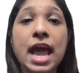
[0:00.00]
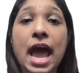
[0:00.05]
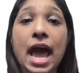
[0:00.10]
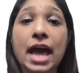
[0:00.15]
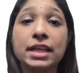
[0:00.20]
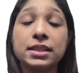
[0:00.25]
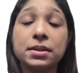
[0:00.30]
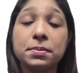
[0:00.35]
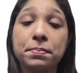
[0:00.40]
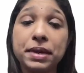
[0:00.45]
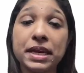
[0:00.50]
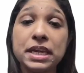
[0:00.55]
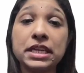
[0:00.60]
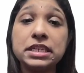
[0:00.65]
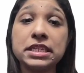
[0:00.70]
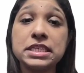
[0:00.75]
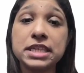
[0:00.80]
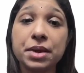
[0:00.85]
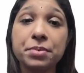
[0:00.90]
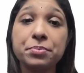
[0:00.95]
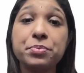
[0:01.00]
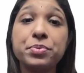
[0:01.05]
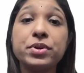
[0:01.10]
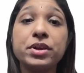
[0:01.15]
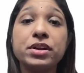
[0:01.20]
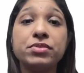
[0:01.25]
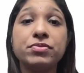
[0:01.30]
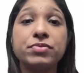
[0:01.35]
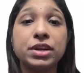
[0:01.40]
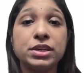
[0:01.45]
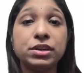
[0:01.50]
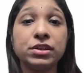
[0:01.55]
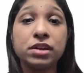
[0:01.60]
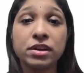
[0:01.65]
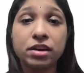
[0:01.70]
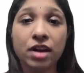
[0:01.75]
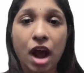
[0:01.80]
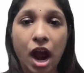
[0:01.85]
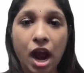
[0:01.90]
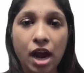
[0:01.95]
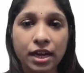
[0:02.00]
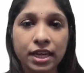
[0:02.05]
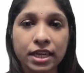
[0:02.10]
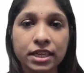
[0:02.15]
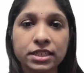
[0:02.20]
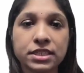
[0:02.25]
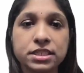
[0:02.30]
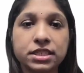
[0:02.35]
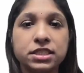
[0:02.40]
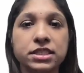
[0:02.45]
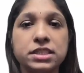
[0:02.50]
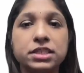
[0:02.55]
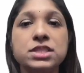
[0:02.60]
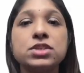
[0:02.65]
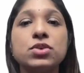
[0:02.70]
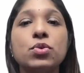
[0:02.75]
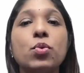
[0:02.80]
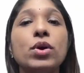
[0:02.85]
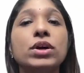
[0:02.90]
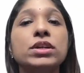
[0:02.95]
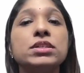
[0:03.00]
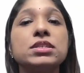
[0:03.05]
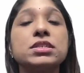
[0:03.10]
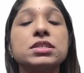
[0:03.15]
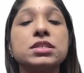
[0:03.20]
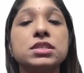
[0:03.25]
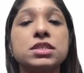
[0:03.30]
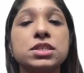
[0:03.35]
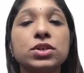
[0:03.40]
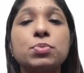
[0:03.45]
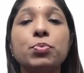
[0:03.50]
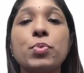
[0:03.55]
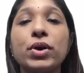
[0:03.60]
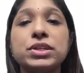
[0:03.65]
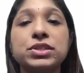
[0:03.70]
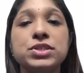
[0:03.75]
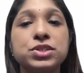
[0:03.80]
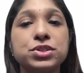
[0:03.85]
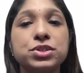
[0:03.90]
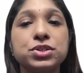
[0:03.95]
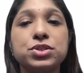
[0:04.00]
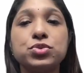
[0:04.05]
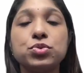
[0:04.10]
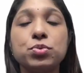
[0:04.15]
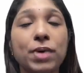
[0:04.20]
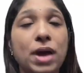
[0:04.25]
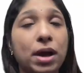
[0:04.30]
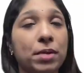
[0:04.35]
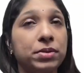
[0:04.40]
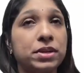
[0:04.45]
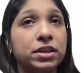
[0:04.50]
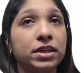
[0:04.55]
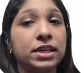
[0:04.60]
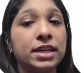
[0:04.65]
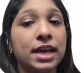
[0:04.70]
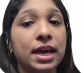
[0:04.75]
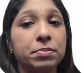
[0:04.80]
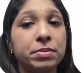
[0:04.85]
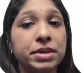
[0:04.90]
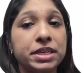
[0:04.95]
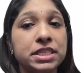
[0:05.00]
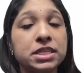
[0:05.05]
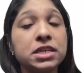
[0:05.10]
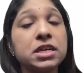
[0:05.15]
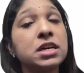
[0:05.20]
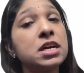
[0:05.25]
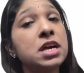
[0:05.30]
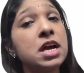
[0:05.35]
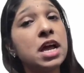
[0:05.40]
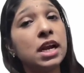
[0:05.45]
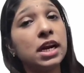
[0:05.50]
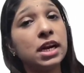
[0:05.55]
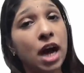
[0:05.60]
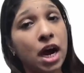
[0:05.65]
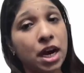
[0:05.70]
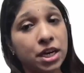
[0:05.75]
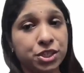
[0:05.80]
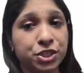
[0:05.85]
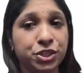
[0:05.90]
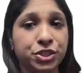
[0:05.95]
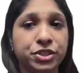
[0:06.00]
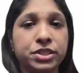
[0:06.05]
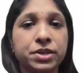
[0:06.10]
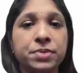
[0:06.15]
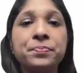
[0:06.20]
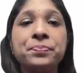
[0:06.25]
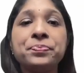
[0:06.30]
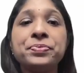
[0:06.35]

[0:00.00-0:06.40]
and the mean temporal venular arcade distance was 0.02 papillary diameter larger.